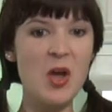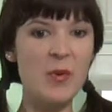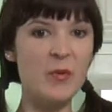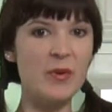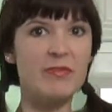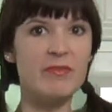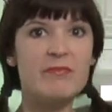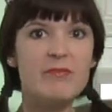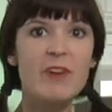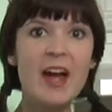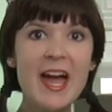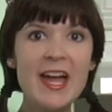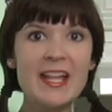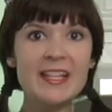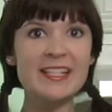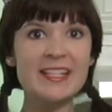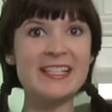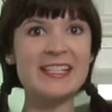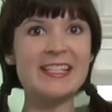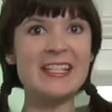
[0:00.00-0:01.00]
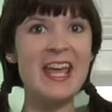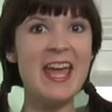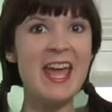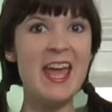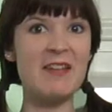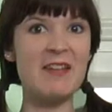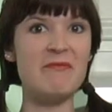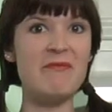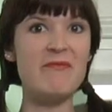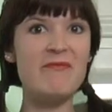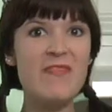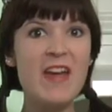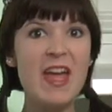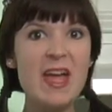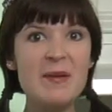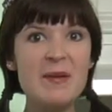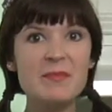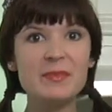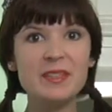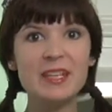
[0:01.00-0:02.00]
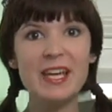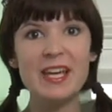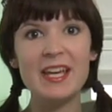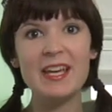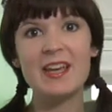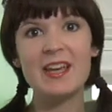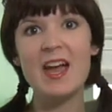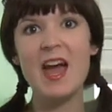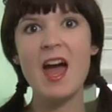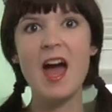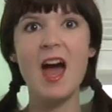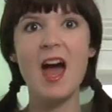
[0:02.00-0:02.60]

with friends and family.